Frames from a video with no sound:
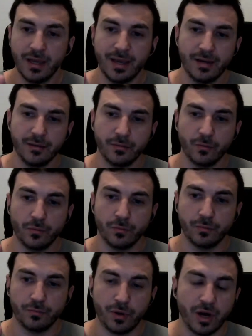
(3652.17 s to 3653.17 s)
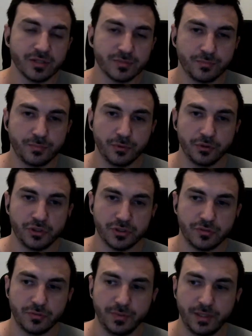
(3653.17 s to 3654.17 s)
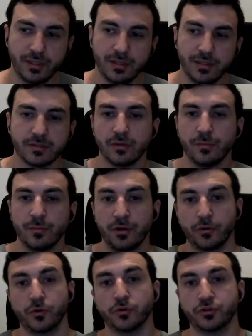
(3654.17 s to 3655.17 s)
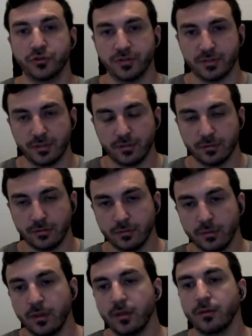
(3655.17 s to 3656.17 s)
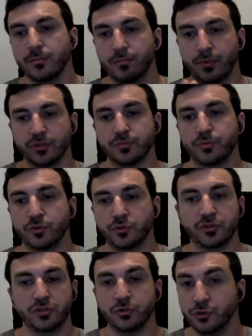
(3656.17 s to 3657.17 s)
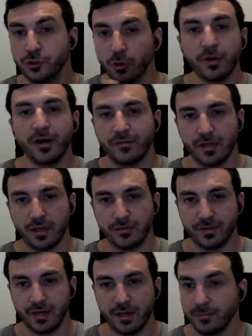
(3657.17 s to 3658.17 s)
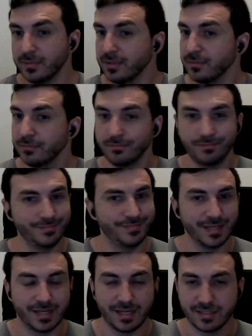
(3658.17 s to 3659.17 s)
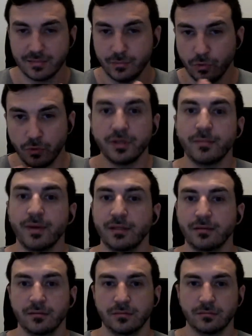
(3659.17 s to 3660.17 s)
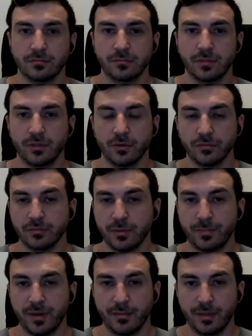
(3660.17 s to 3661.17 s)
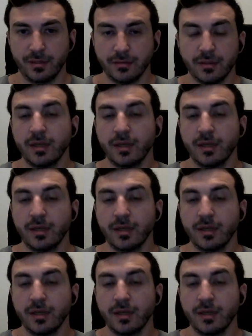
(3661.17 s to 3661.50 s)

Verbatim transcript: And Post purchase to me, it's all about urgency. Post purchase, you don't have a lot of time. The customer already made, you know, the payment.